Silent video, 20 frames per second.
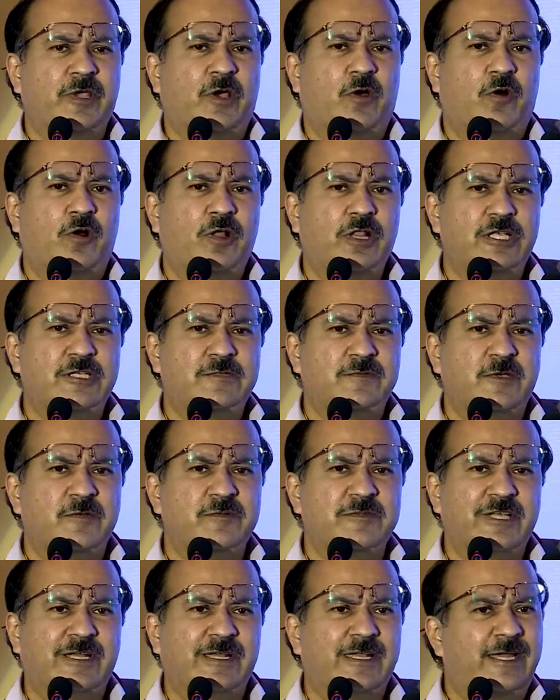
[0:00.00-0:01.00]
all the
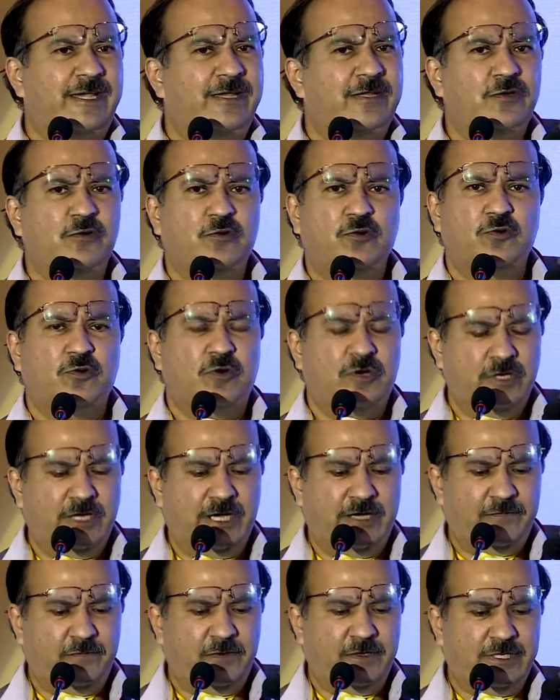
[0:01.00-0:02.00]
sperms are dead, you do not
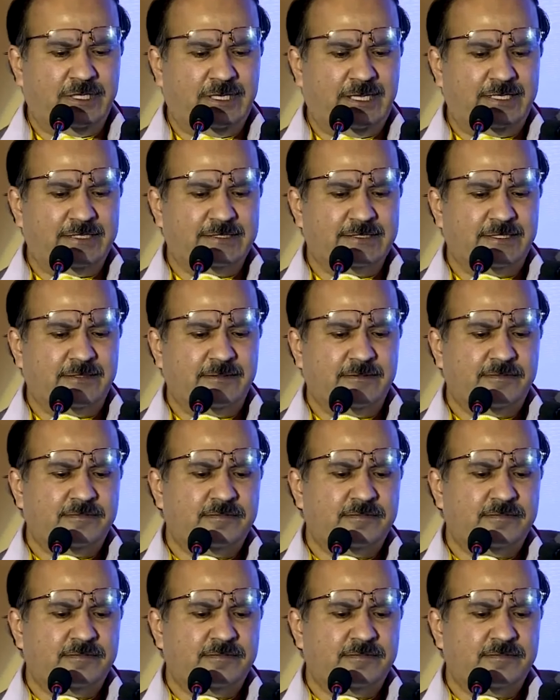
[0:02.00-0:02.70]
get fertilization.